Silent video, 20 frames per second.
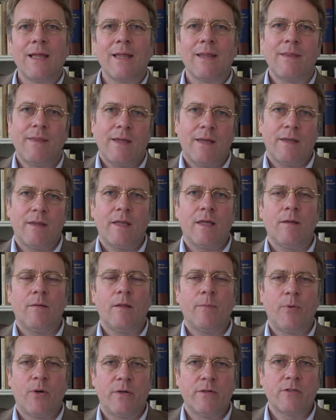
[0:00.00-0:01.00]
then
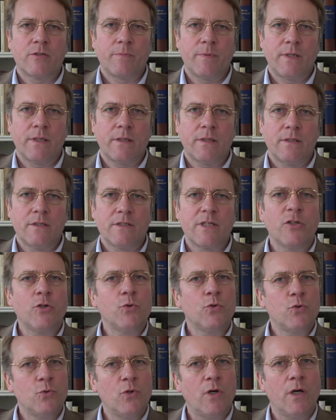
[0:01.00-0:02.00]
the punishment is that you
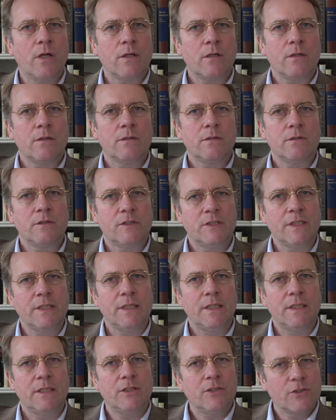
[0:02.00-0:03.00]
do not
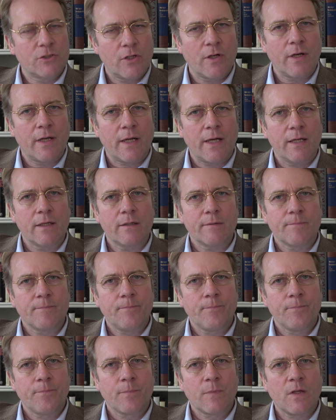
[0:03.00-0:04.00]
see sunlight.
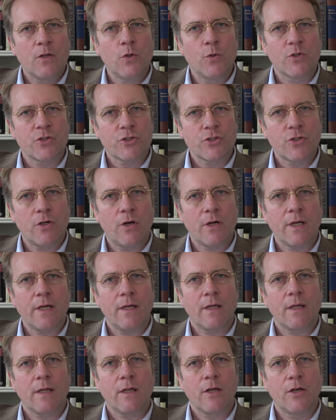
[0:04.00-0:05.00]
You are stuck
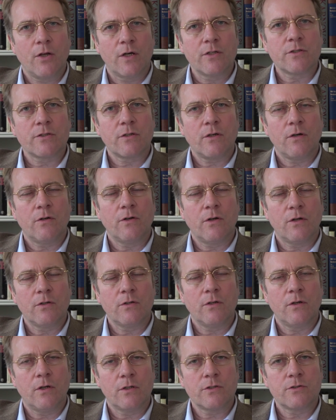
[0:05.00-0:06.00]

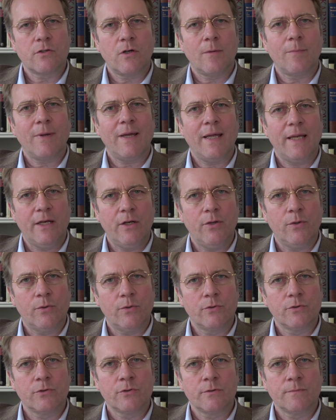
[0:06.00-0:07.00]
non-stop
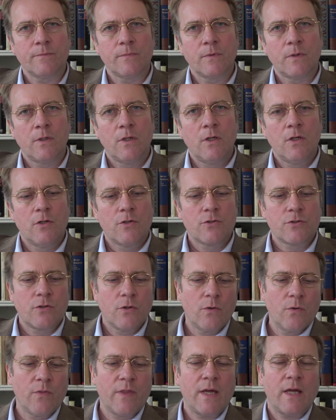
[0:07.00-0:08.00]
indoors.
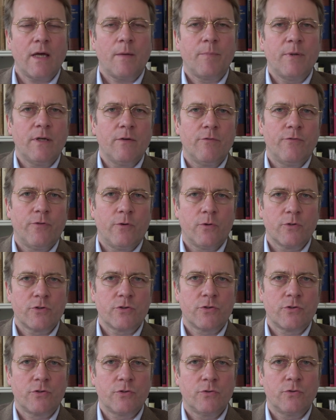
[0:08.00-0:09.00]
So they are being
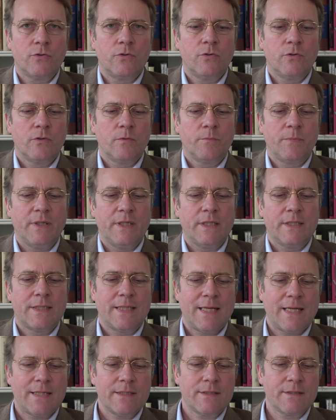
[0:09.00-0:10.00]
forced to being
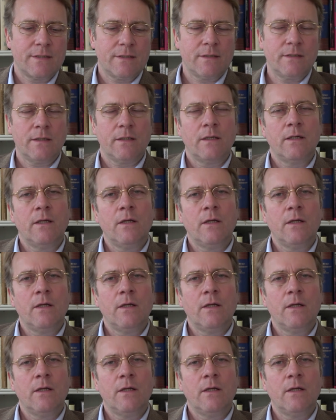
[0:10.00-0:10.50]
tested,